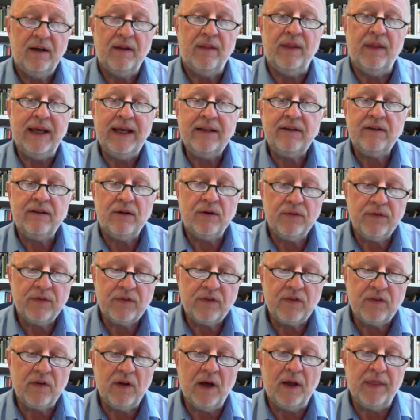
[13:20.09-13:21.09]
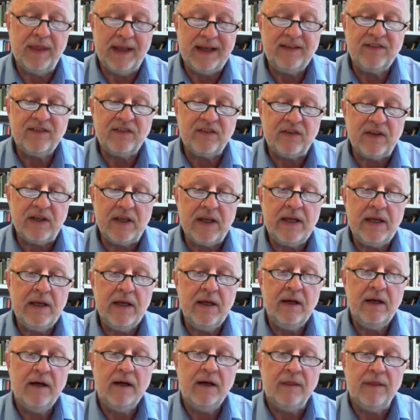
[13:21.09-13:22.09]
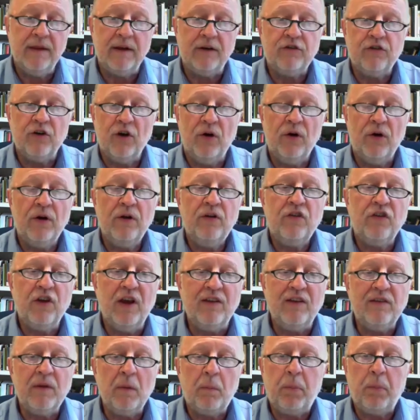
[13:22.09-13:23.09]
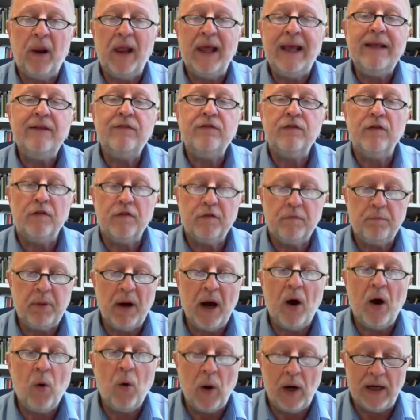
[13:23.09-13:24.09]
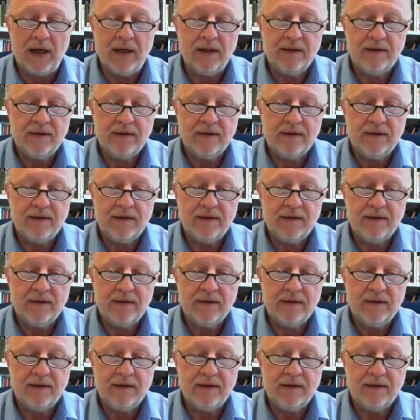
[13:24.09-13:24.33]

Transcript: They see the church as a place of power.